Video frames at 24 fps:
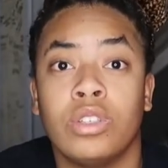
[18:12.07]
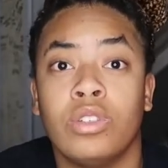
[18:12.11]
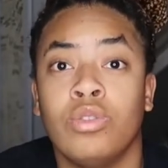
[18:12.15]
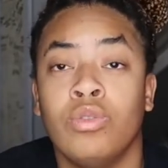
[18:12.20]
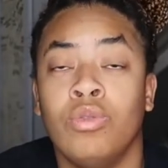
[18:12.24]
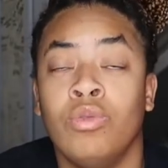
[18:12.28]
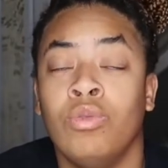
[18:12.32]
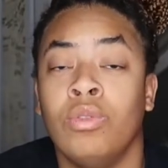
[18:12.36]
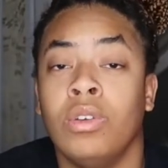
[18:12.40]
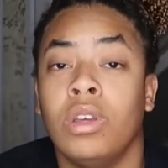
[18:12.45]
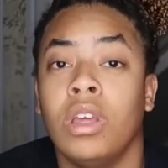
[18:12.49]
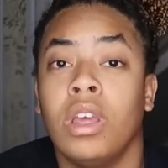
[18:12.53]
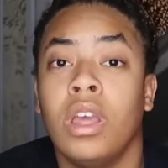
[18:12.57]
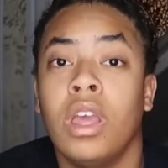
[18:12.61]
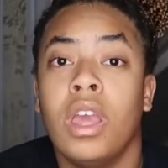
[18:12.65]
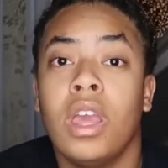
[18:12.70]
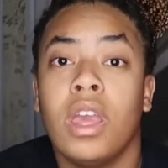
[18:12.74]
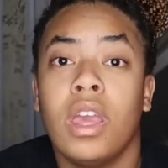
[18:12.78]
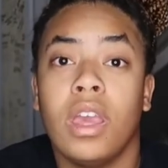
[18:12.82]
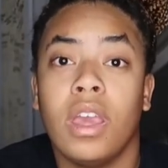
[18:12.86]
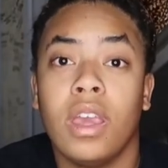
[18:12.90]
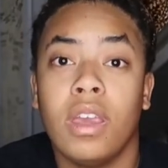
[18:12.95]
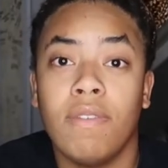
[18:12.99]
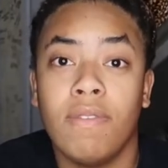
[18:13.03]
to
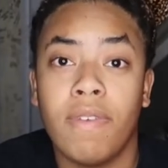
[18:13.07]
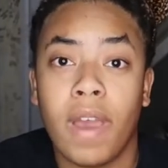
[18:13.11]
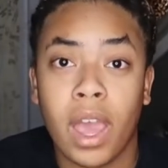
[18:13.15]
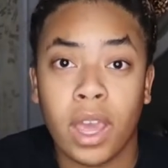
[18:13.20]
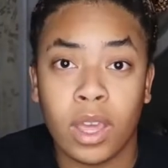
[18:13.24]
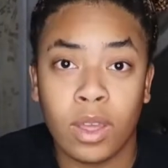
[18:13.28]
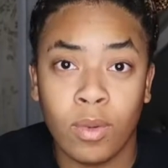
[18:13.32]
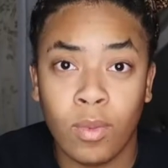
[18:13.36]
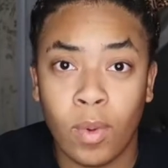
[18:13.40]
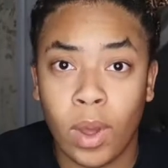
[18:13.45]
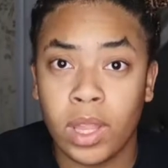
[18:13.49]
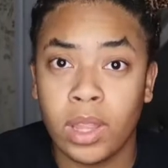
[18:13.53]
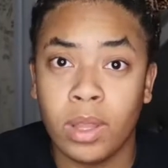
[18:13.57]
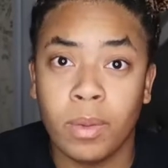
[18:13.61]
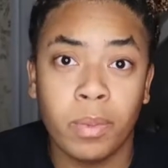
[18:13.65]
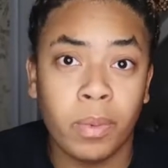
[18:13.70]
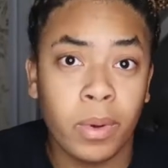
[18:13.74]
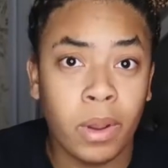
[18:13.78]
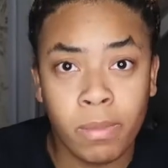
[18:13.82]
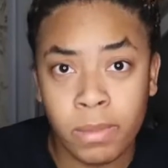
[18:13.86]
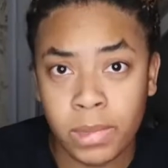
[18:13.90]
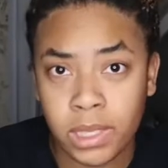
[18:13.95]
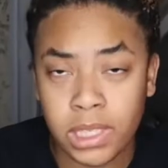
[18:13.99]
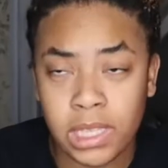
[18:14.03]
evacuate the
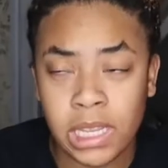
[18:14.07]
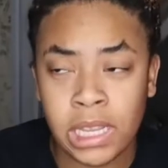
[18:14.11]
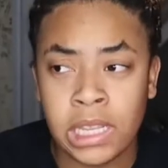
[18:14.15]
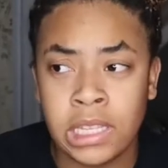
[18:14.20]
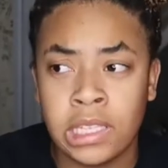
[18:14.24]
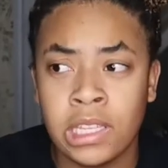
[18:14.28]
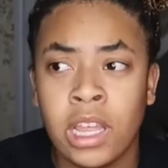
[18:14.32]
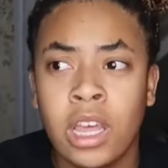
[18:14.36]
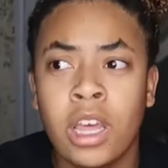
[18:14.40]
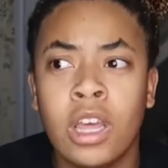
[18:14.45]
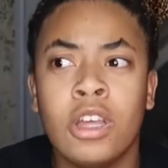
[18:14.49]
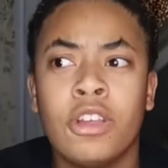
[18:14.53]
premises.